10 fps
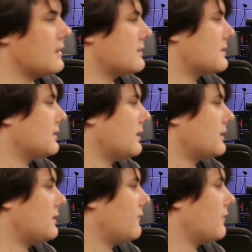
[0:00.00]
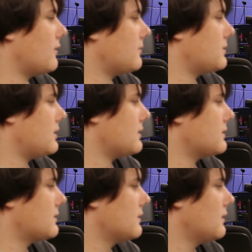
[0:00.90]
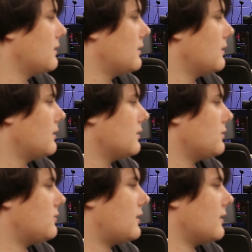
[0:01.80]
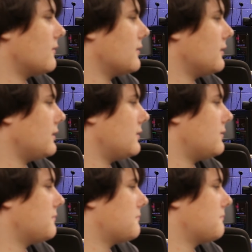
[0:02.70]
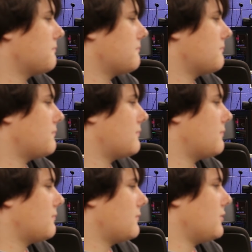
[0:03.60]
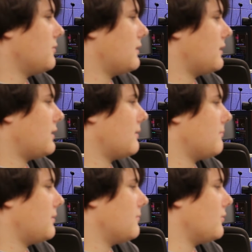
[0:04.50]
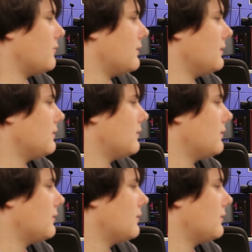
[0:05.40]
and select different objects. You can't really do anything but move it.